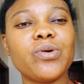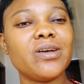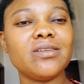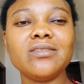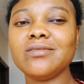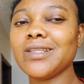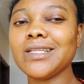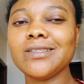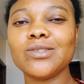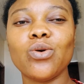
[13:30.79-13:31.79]
Uh,
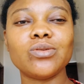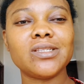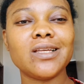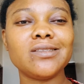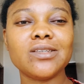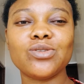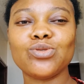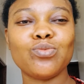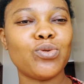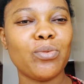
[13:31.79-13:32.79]
that is the authentic
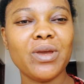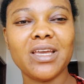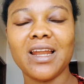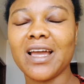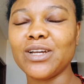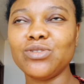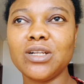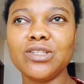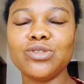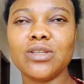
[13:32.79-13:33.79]
soup you're making. Like, I
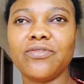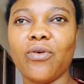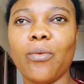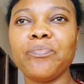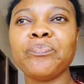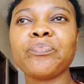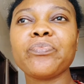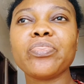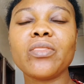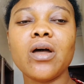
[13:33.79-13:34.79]
usually use it for
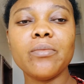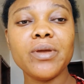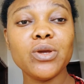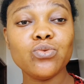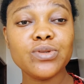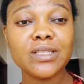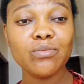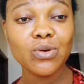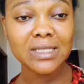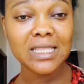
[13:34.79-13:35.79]
um, egusi,
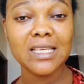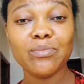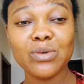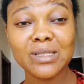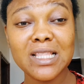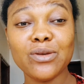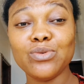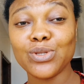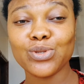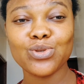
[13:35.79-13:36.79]
mostly, mostly
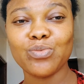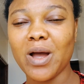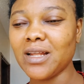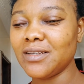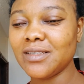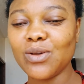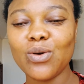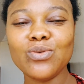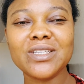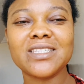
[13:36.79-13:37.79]
egusi soup, and it
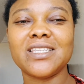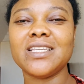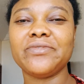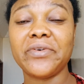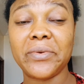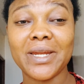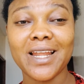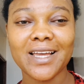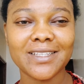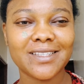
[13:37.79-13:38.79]
always tastes very
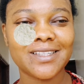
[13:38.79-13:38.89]
nice.